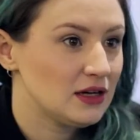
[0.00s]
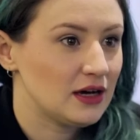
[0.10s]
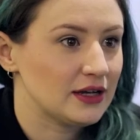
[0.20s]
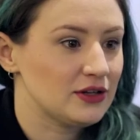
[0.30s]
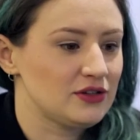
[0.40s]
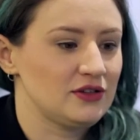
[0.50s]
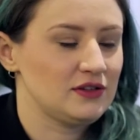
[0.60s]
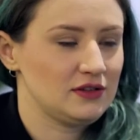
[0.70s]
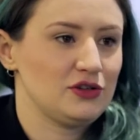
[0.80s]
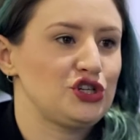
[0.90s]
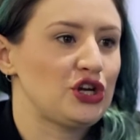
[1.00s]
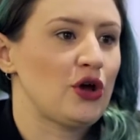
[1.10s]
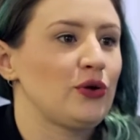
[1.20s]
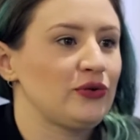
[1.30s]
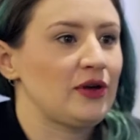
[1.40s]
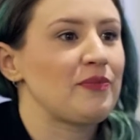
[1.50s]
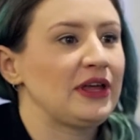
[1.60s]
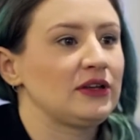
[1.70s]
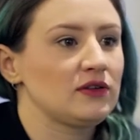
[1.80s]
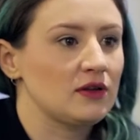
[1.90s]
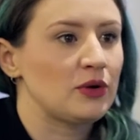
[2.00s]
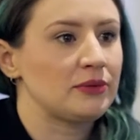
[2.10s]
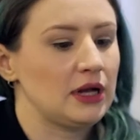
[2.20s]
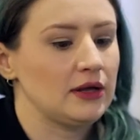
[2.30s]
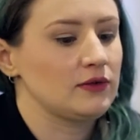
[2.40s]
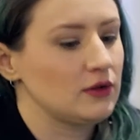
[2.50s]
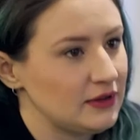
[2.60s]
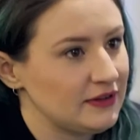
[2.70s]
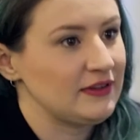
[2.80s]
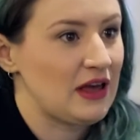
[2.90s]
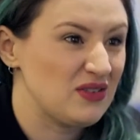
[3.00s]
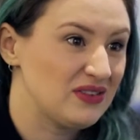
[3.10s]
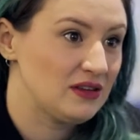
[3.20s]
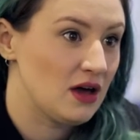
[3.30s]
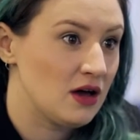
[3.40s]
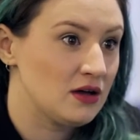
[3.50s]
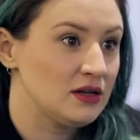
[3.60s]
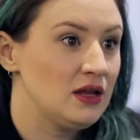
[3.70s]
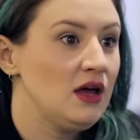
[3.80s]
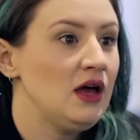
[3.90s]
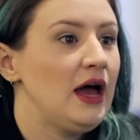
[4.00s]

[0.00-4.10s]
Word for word: I could just show something to someone and be like, so this is how it's done.